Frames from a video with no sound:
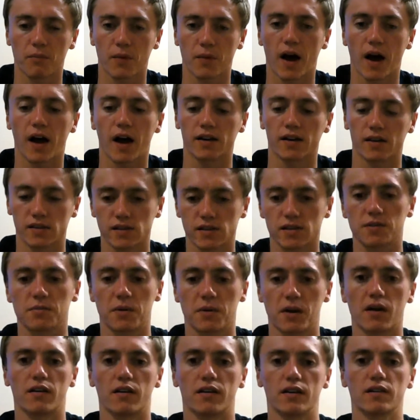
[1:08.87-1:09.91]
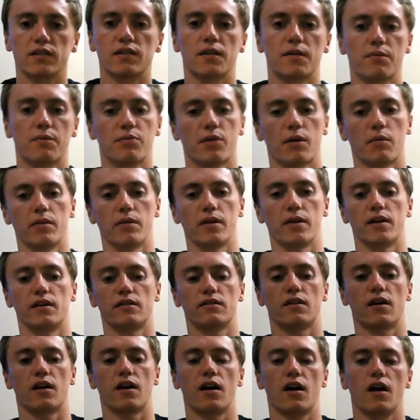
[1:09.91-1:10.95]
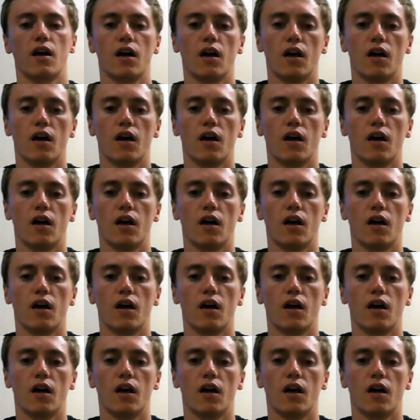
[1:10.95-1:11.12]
and to be honest, it probably is that.